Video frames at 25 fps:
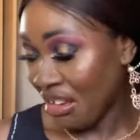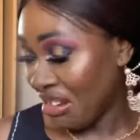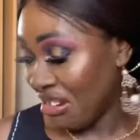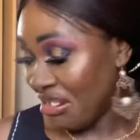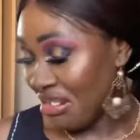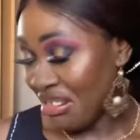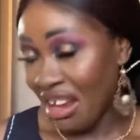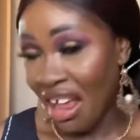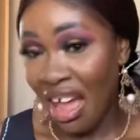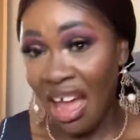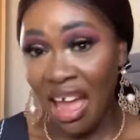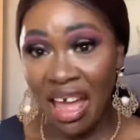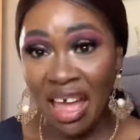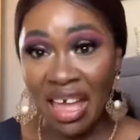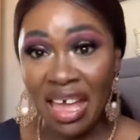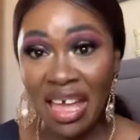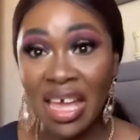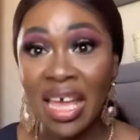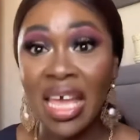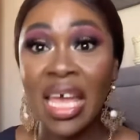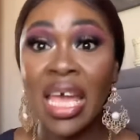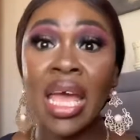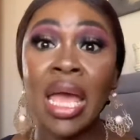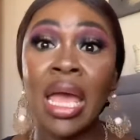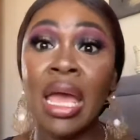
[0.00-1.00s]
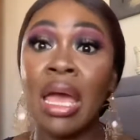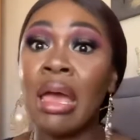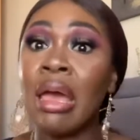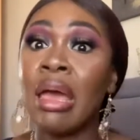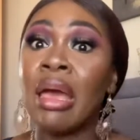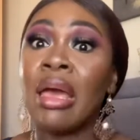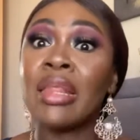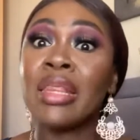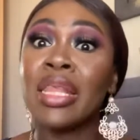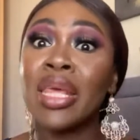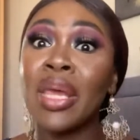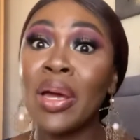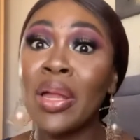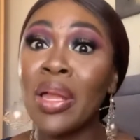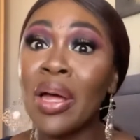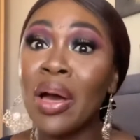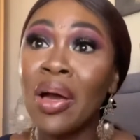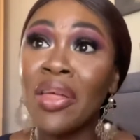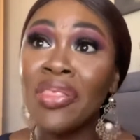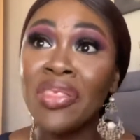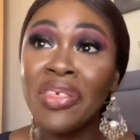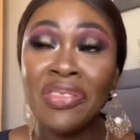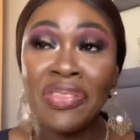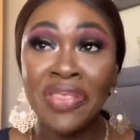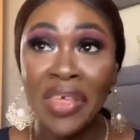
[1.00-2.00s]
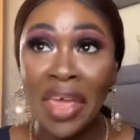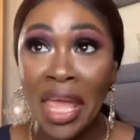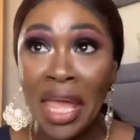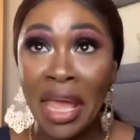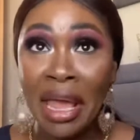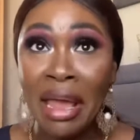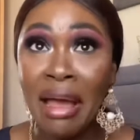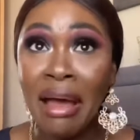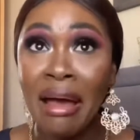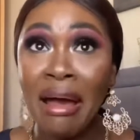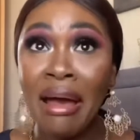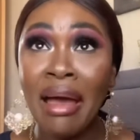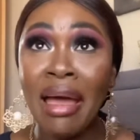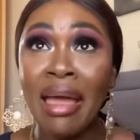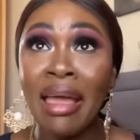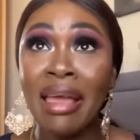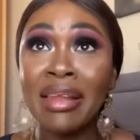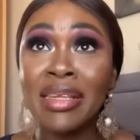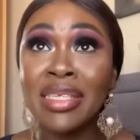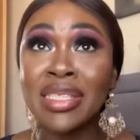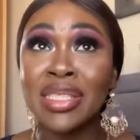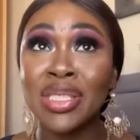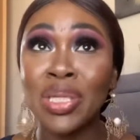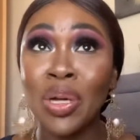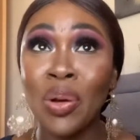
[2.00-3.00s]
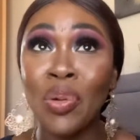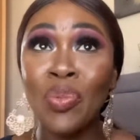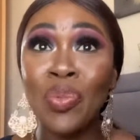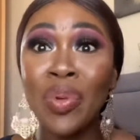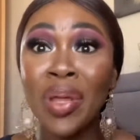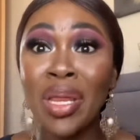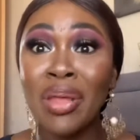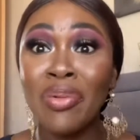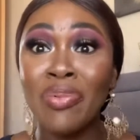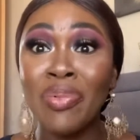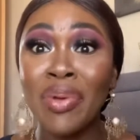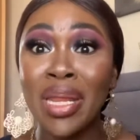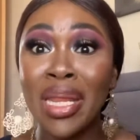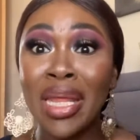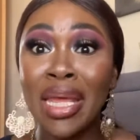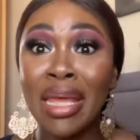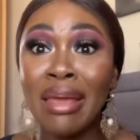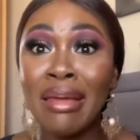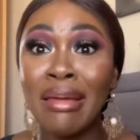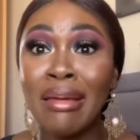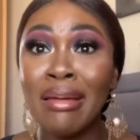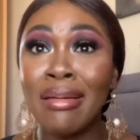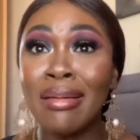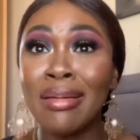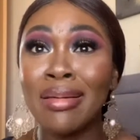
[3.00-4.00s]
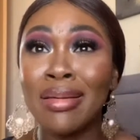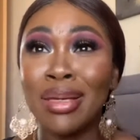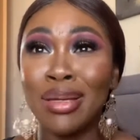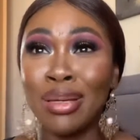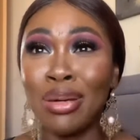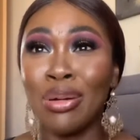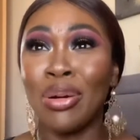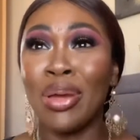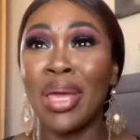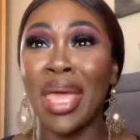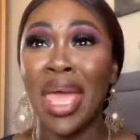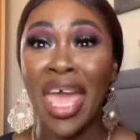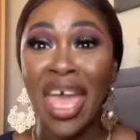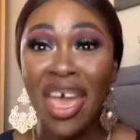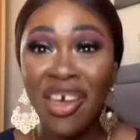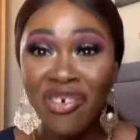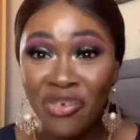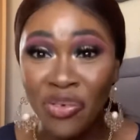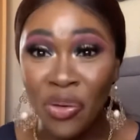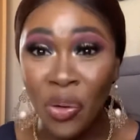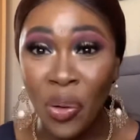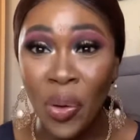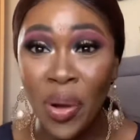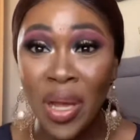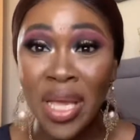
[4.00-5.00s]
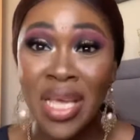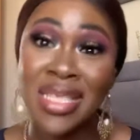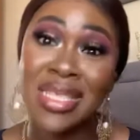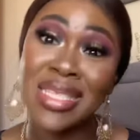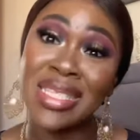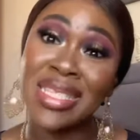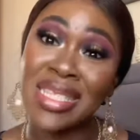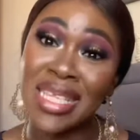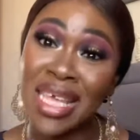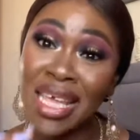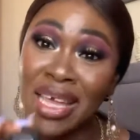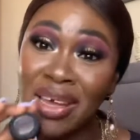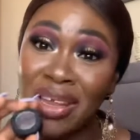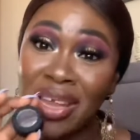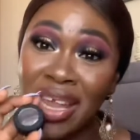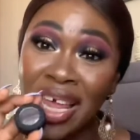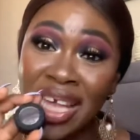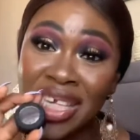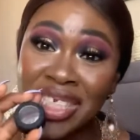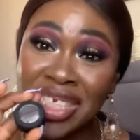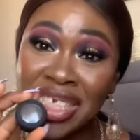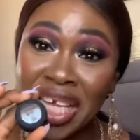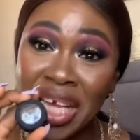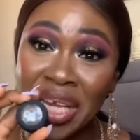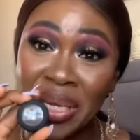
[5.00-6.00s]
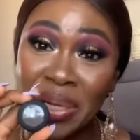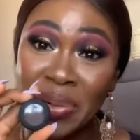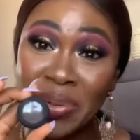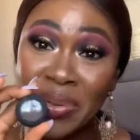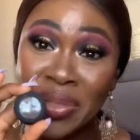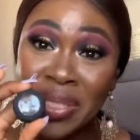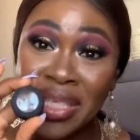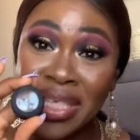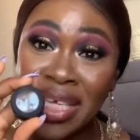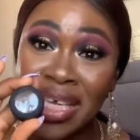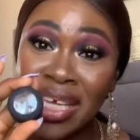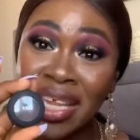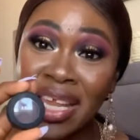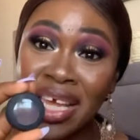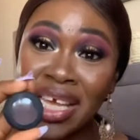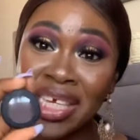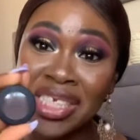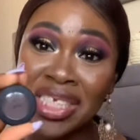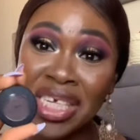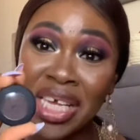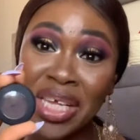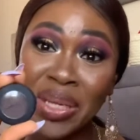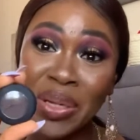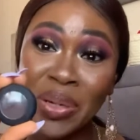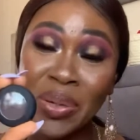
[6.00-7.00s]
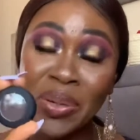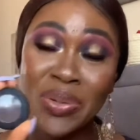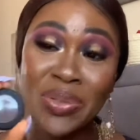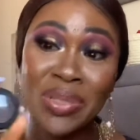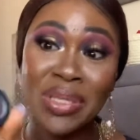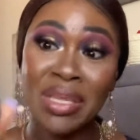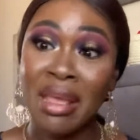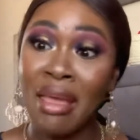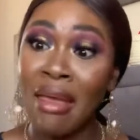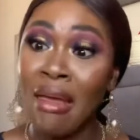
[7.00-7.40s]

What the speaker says: nah. The other thing I don't really you know care for is single eyeshadows.